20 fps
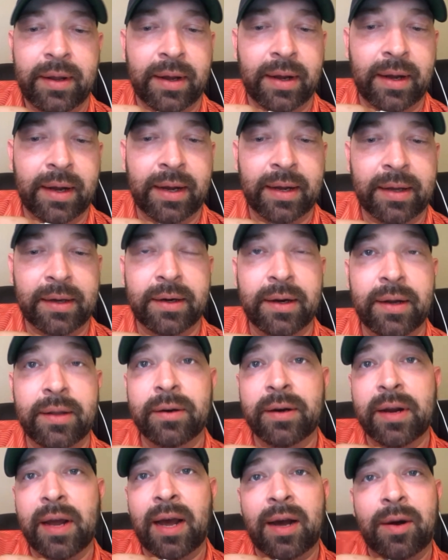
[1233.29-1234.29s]
And another
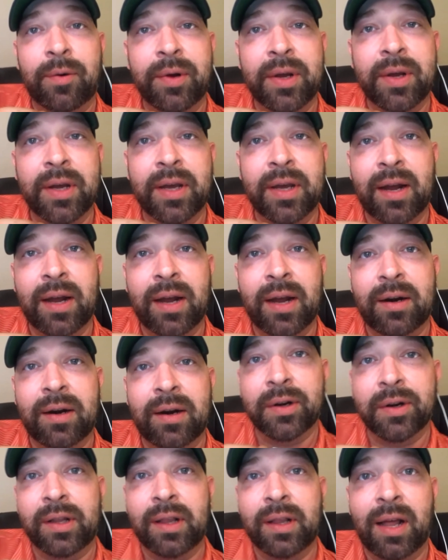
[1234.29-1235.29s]
guy we kind of
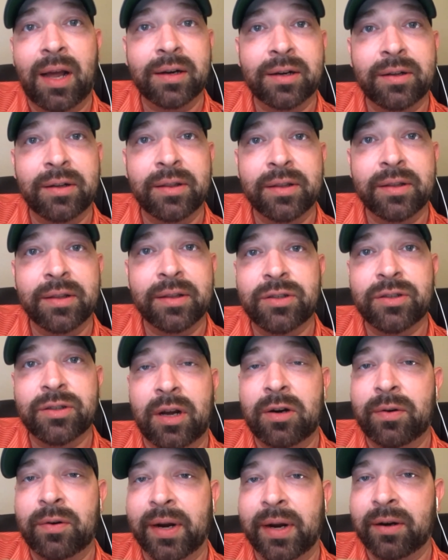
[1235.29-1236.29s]
really like on this
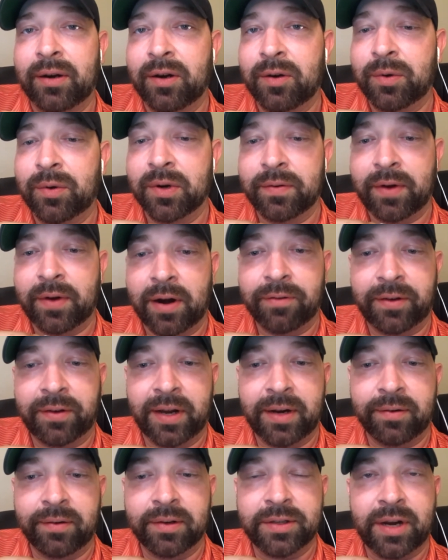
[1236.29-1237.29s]
show, Andrew, one of our
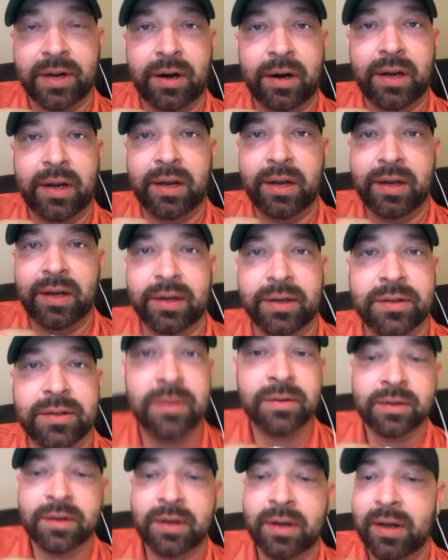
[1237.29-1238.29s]
favorites, Harry Higgs
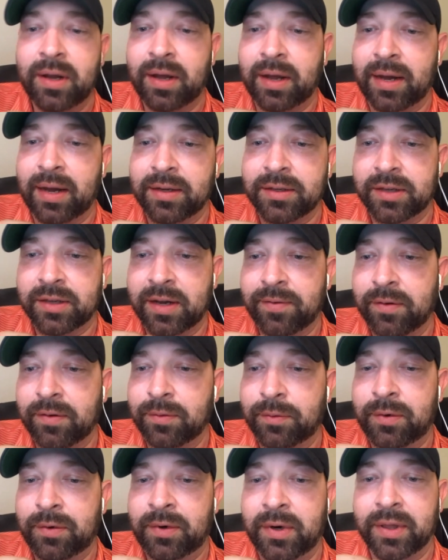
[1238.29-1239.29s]
at
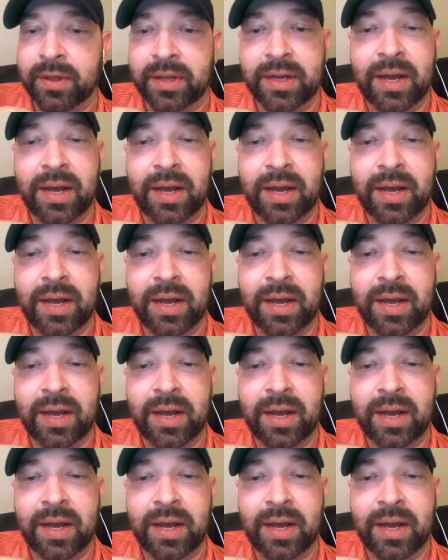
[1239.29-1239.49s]
7-1.